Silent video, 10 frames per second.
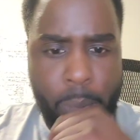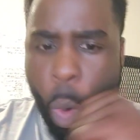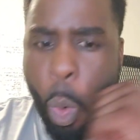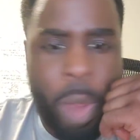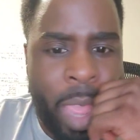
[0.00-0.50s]

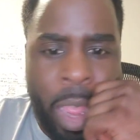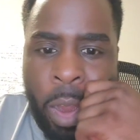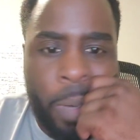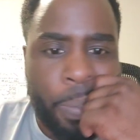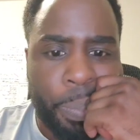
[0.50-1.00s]
where they
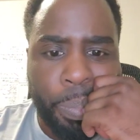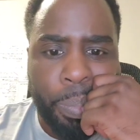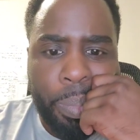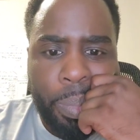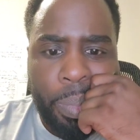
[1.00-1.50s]
are.
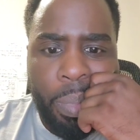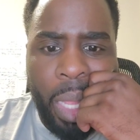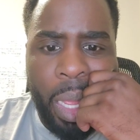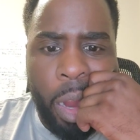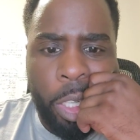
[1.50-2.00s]

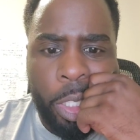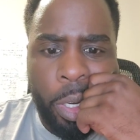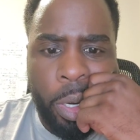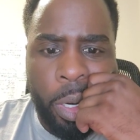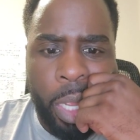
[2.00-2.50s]

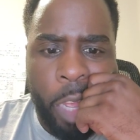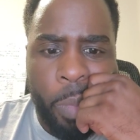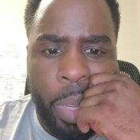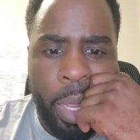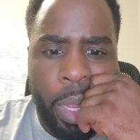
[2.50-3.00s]
Archer
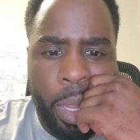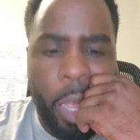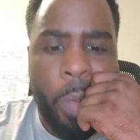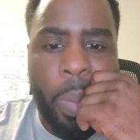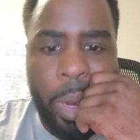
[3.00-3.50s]
helped me
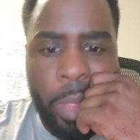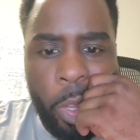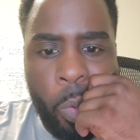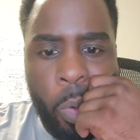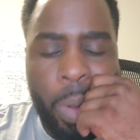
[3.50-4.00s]
better than
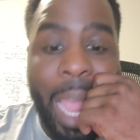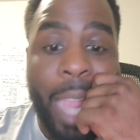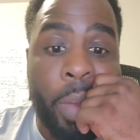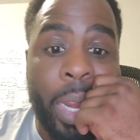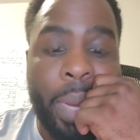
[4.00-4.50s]
UWorld. I
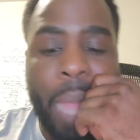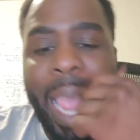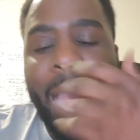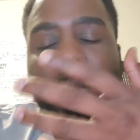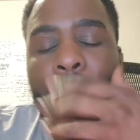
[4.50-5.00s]
agree.
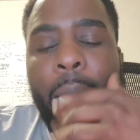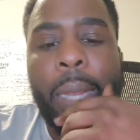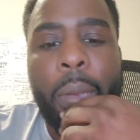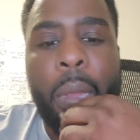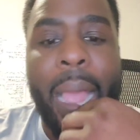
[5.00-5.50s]
I actually
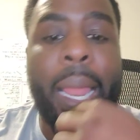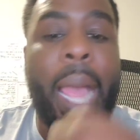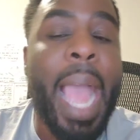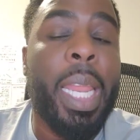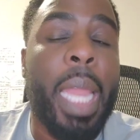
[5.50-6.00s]
liked
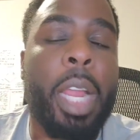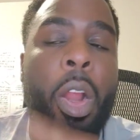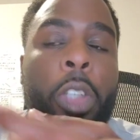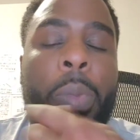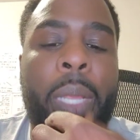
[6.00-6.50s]
I like
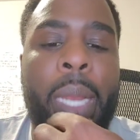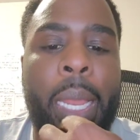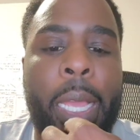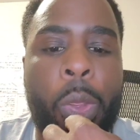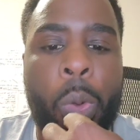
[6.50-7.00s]
Archer better than I
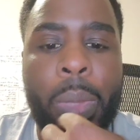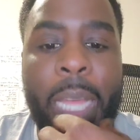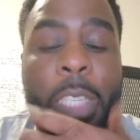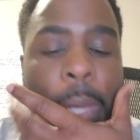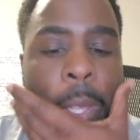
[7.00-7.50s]
like UWorld.
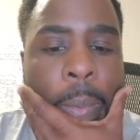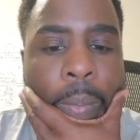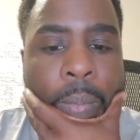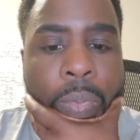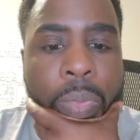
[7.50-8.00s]
That's me though.
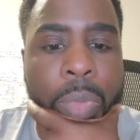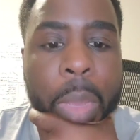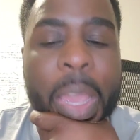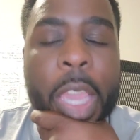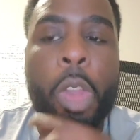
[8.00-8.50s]

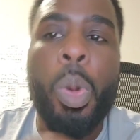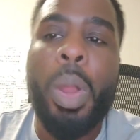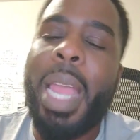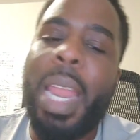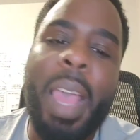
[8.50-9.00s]
Me and
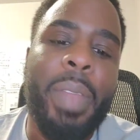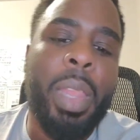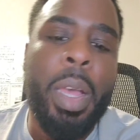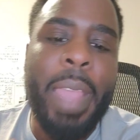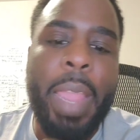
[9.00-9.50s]
UWorld kind of have a
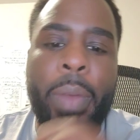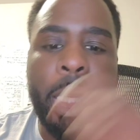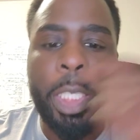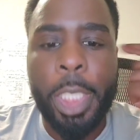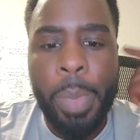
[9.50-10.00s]
love-hate
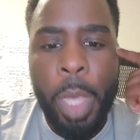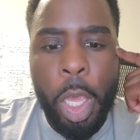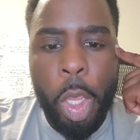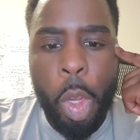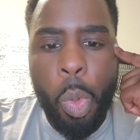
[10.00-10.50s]
relationship.
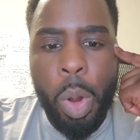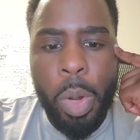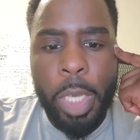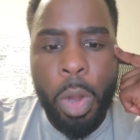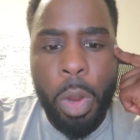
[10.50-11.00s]

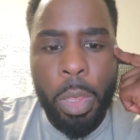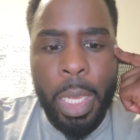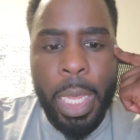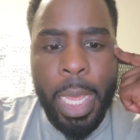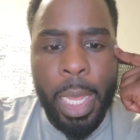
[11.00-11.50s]
UWorld is harder
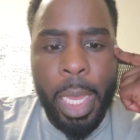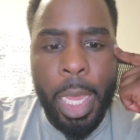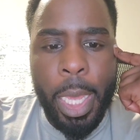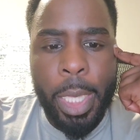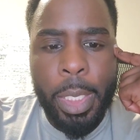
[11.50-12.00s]
than the
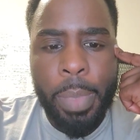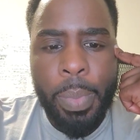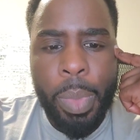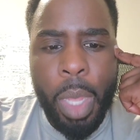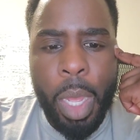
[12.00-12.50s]
NCLEX.
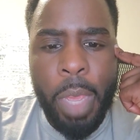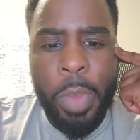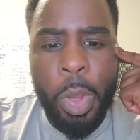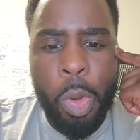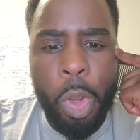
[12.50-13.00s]

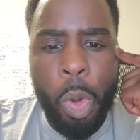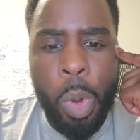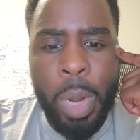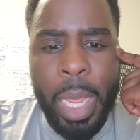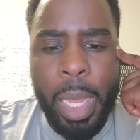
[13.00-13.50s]
If you do
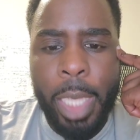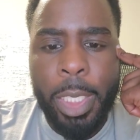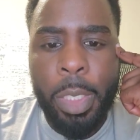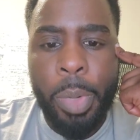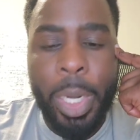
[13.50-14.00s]
UWorld, NCLEX
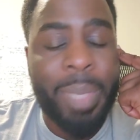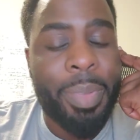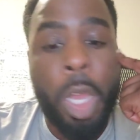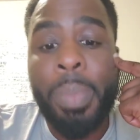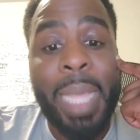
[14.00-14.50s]
is a breeze.
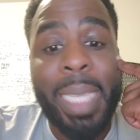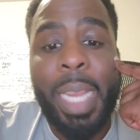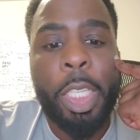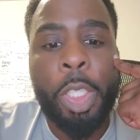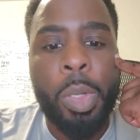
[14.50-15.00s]
No, that's
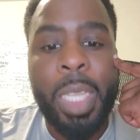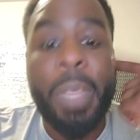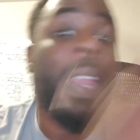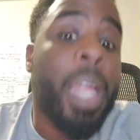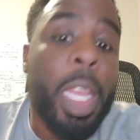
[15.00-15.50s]
not true. Because
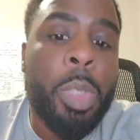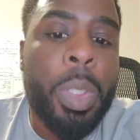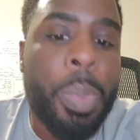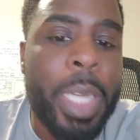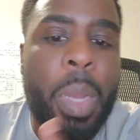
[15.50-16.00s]
if NCLEX was
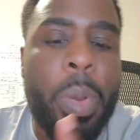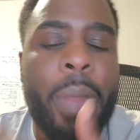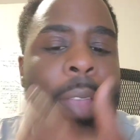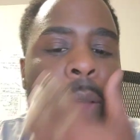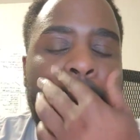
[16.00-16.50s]
a breeze, I wouldn't
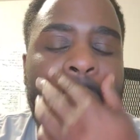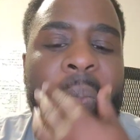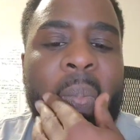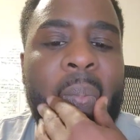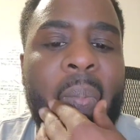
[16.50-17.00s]
have failed it.
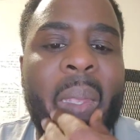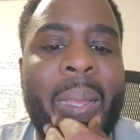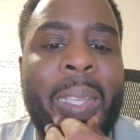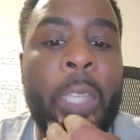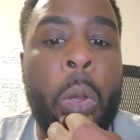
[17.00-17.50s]

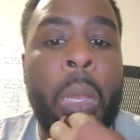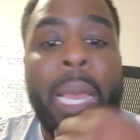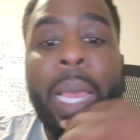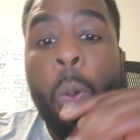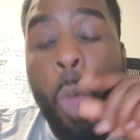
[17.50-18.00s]
So
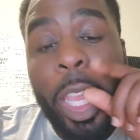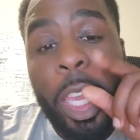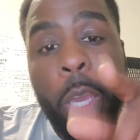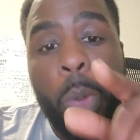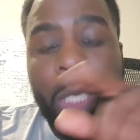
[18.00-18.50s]
what
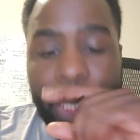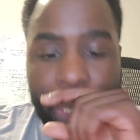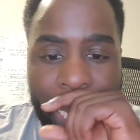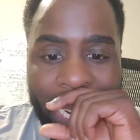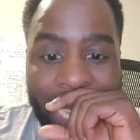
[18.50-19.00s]
you just
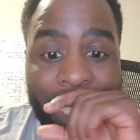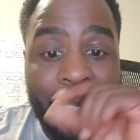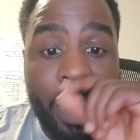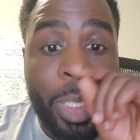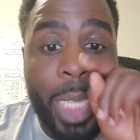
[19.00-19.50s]
said is a
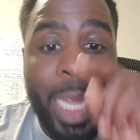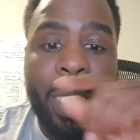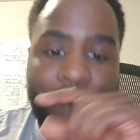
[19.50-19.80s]
subjective